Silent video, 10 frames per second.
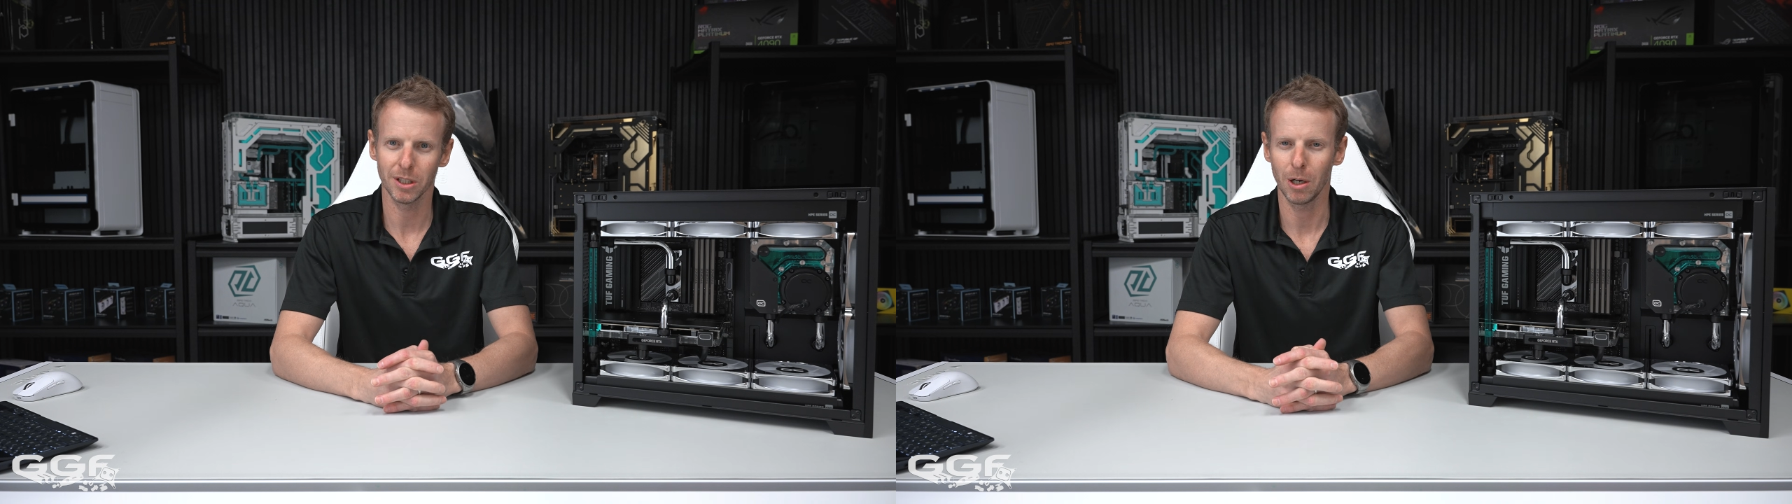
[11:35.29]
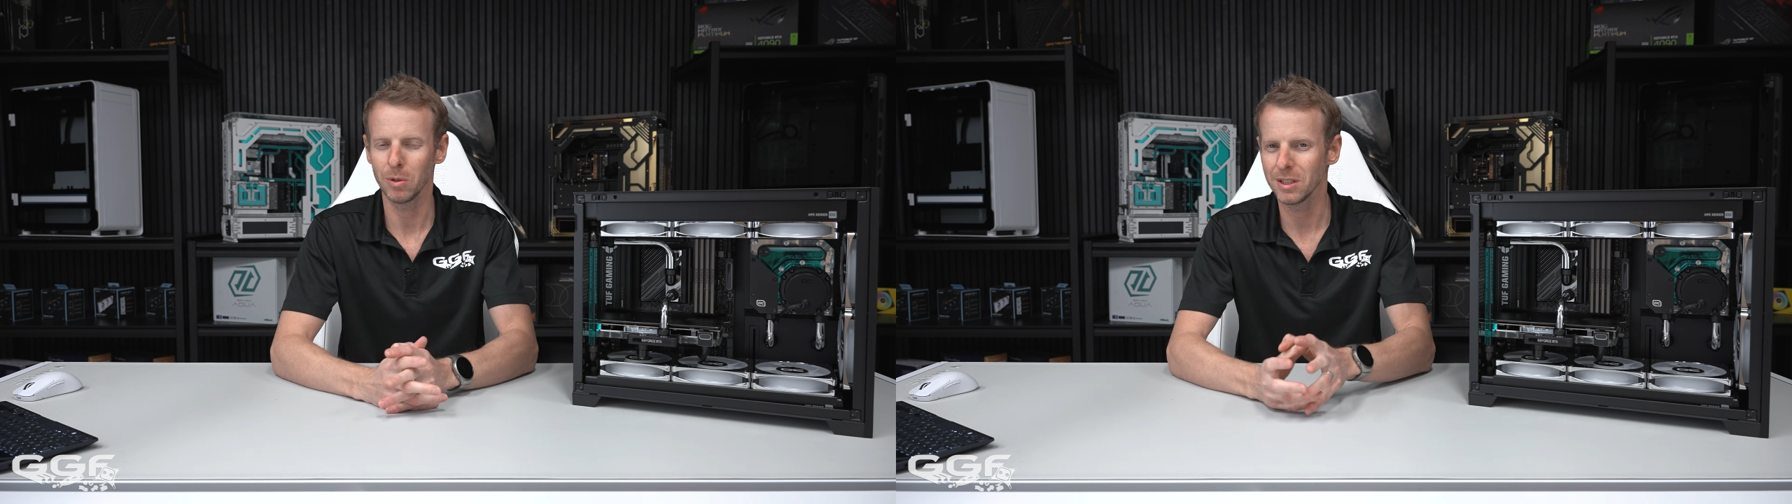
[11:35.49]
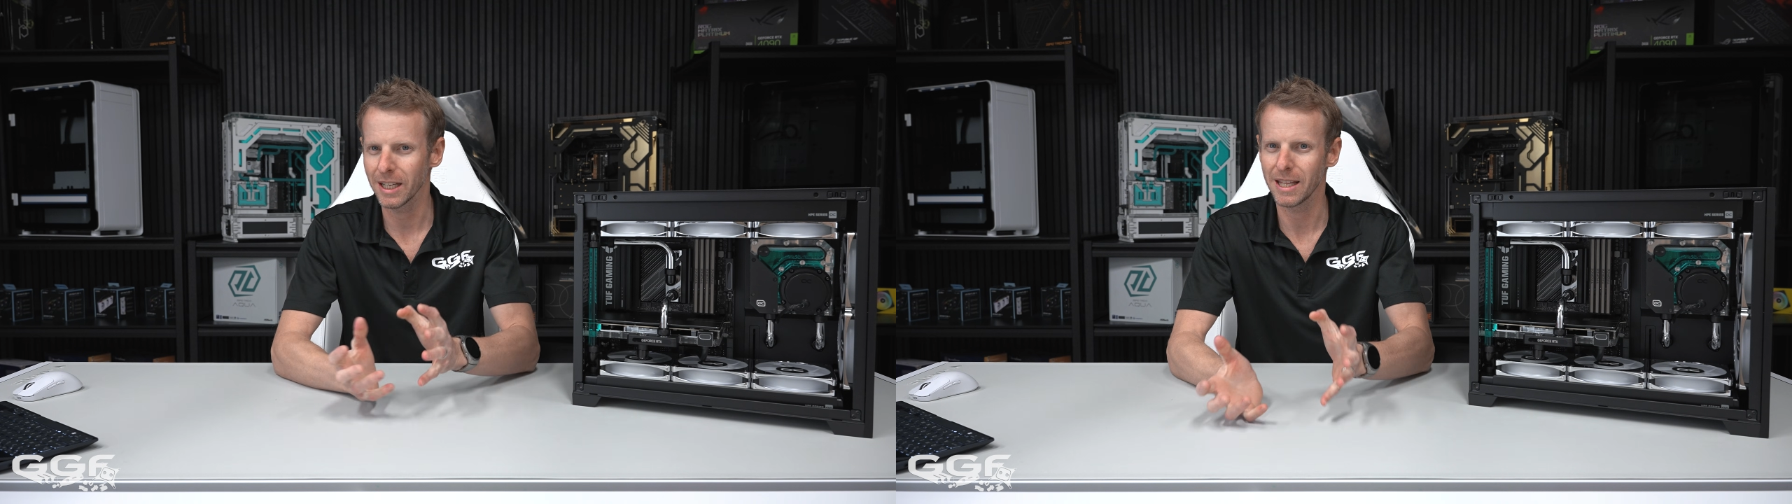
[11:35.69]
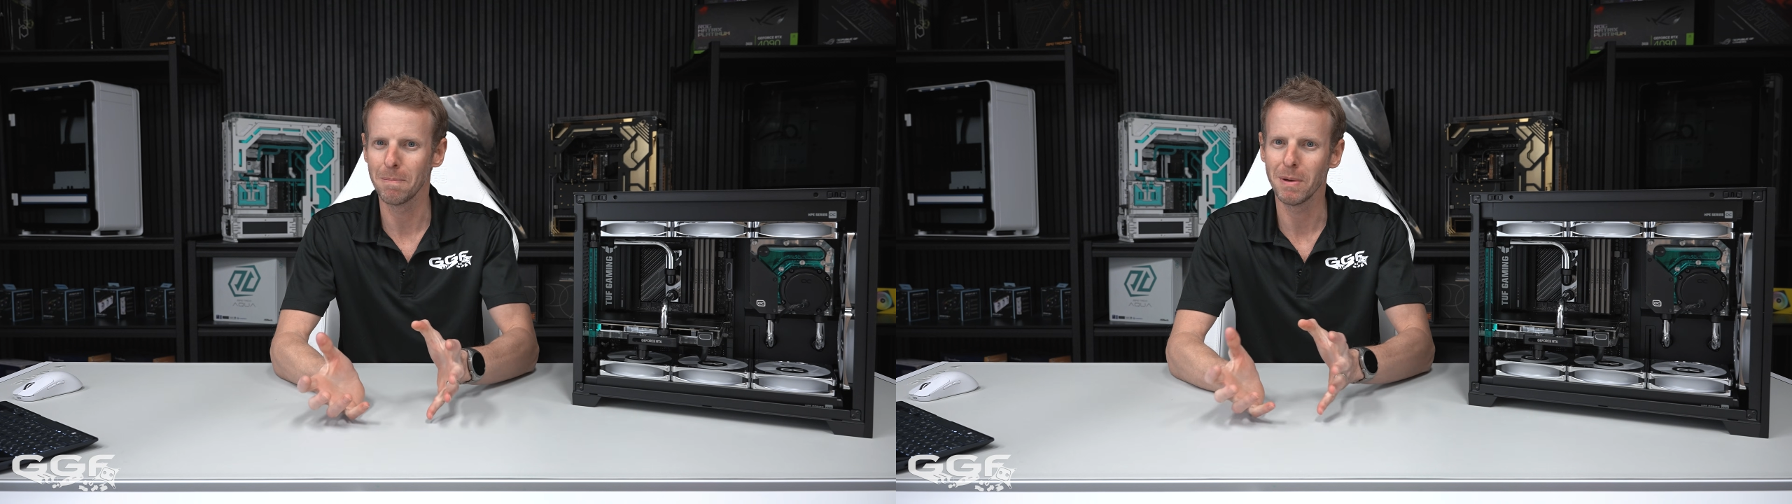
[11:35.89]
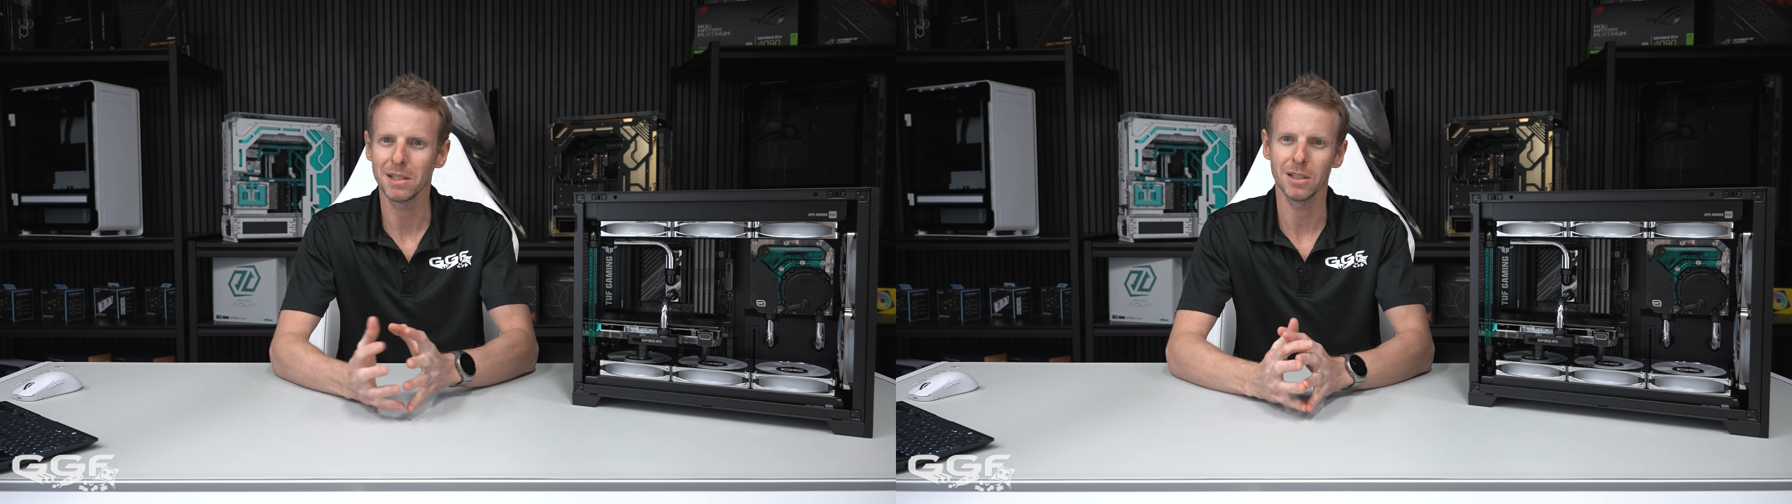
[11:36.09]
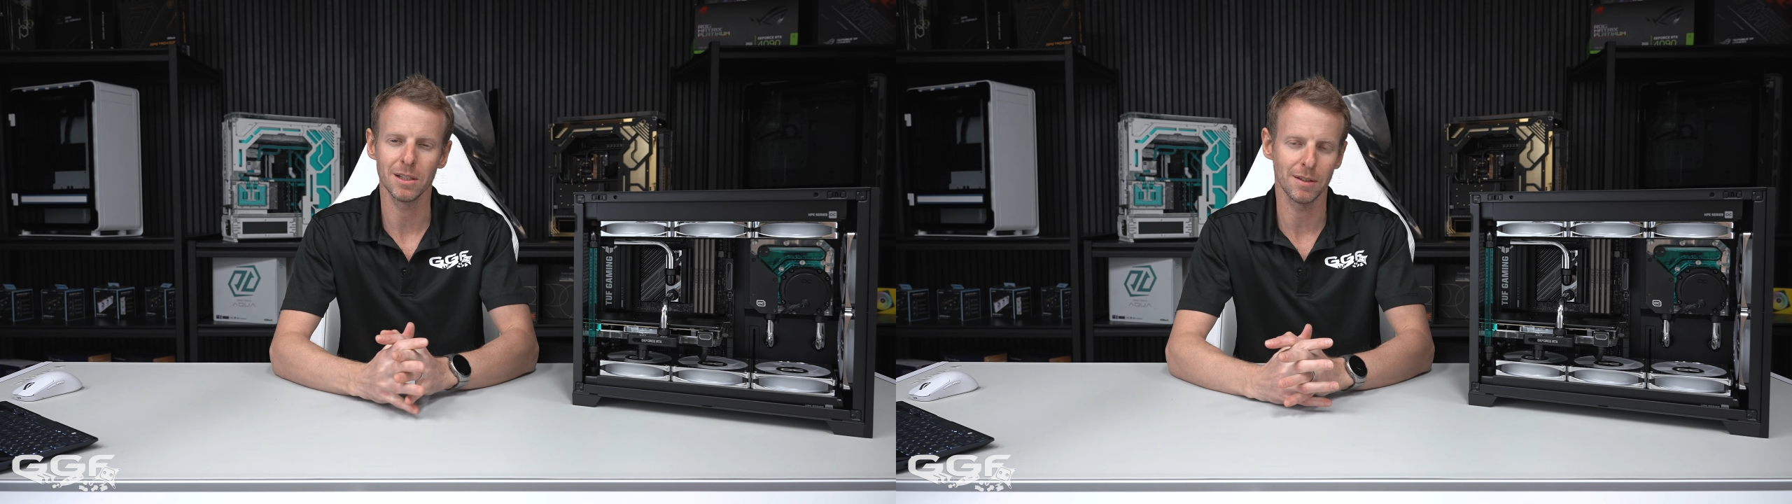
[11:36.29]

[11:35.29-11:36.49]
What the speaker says: I wouldn't say they're messy.